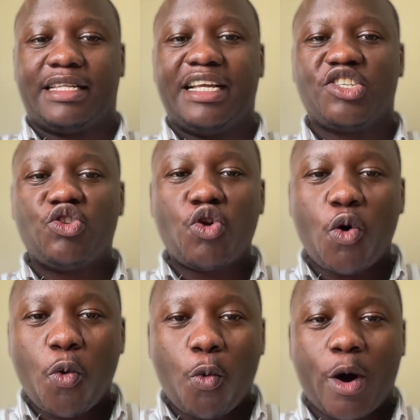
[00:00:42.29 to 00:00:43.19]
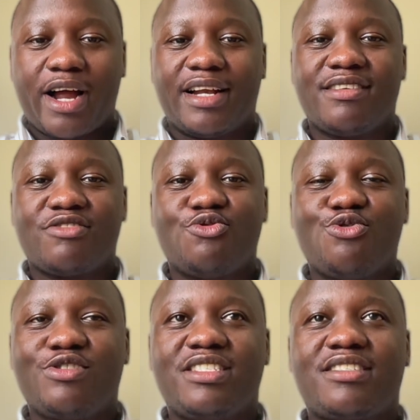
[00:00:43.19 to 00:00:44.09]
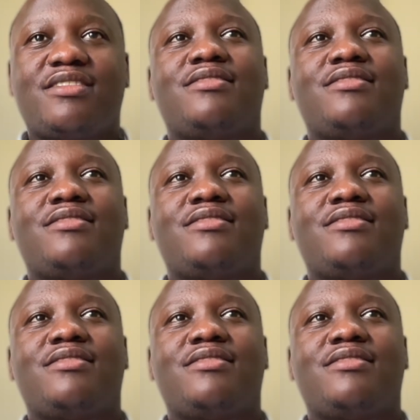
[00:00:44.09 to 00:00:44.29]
there is no one good,